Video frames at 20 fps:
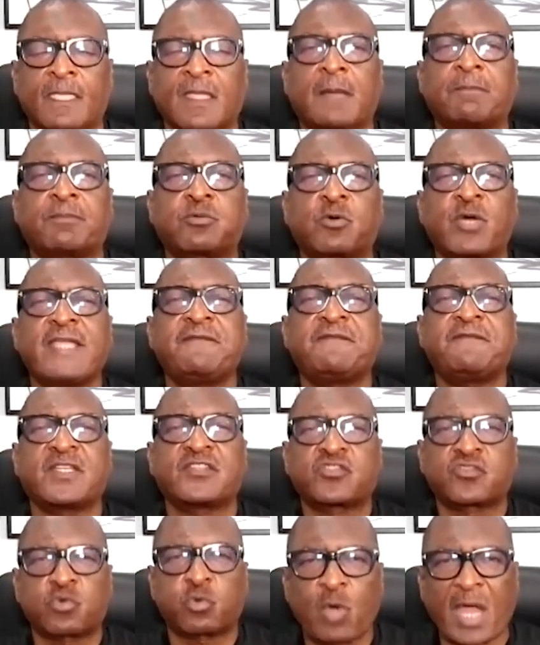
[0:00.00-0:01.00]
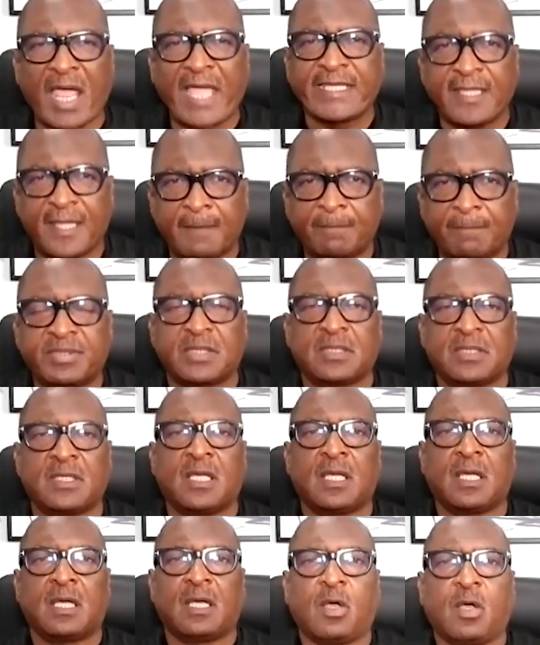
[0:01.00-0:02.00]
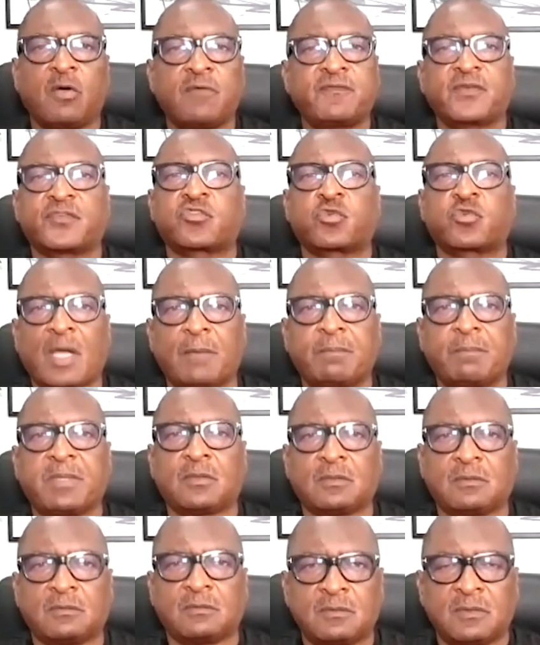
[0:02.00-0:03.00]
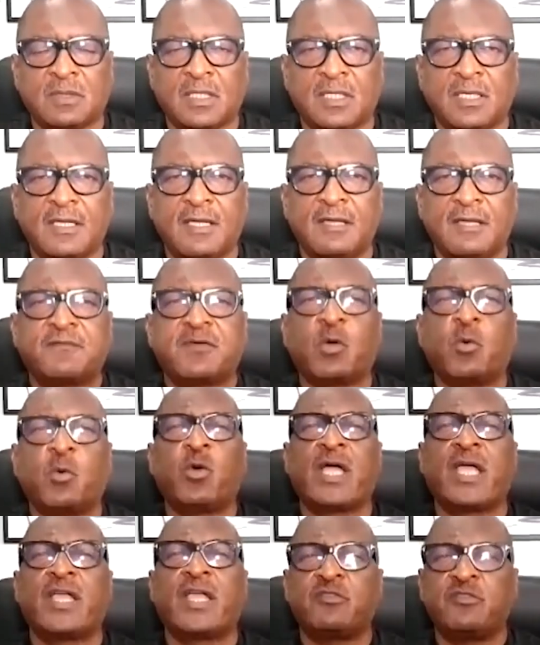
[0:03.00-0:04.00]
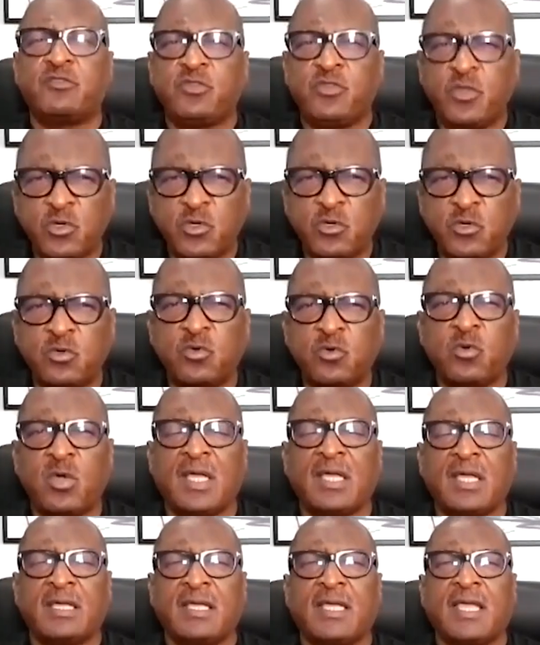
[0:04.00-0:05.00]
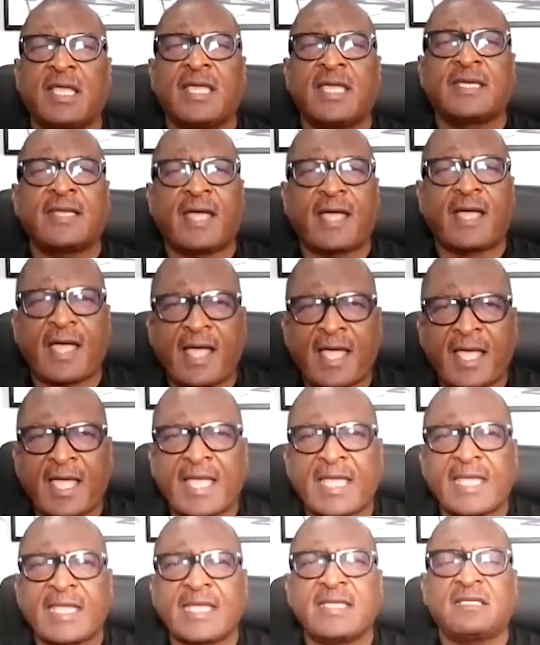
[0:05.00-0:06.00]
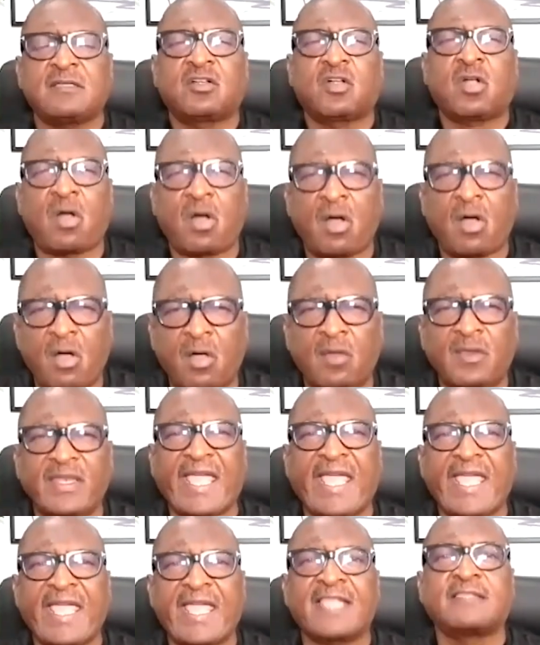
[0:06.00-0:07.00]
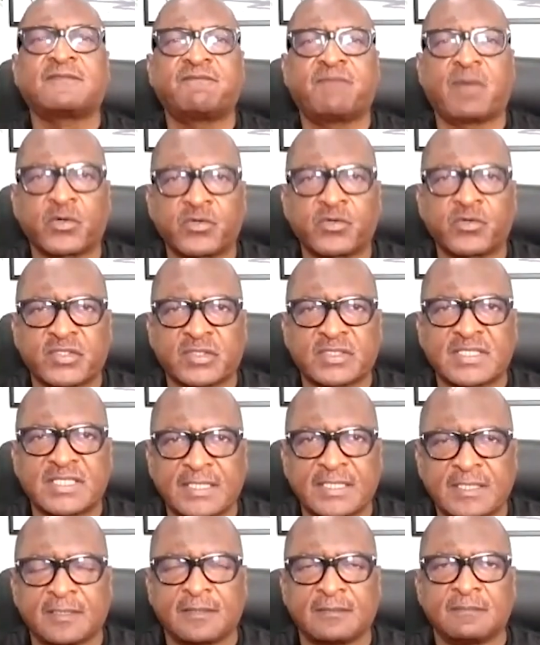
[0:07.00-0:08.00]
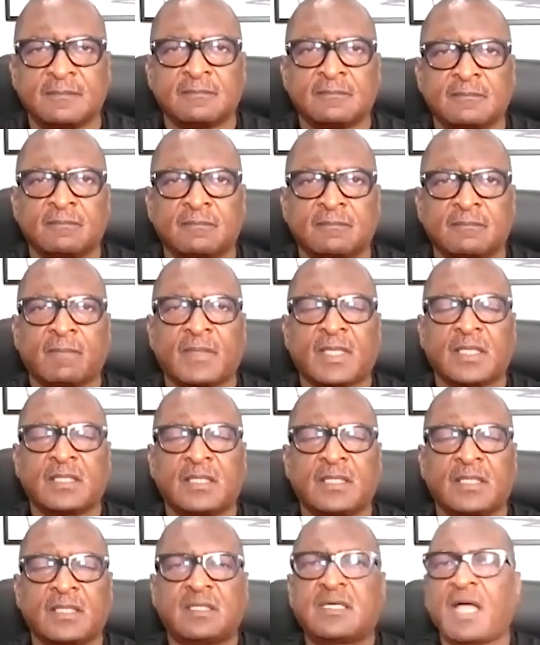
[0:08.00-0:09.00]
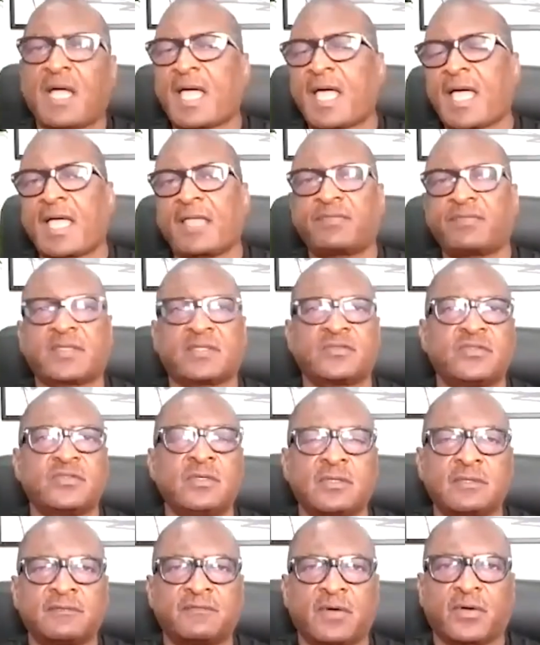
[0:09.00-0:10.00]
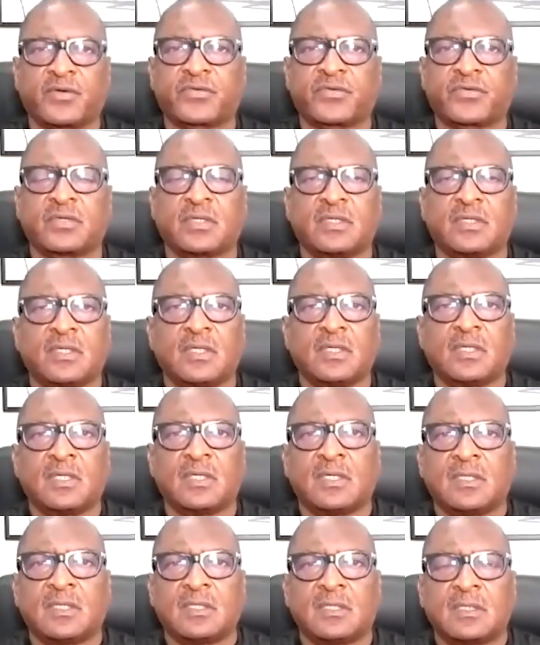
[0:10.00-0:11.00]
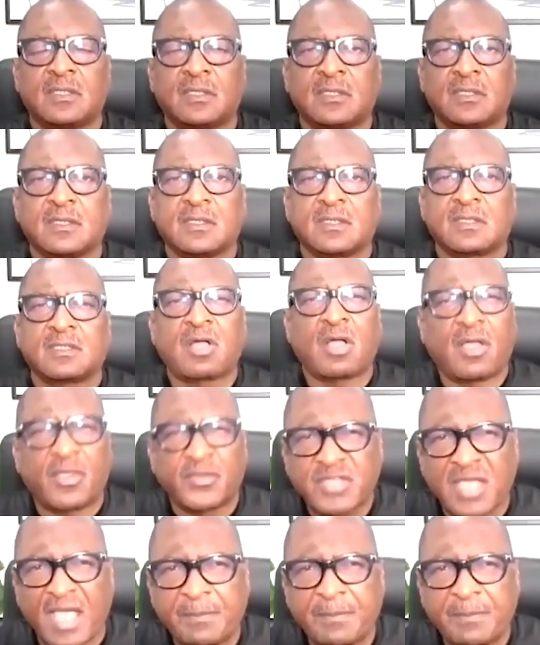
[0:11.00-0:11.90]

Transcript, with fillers: Pray for triumph over trouble, for what you and I call adversity God, the universe, calls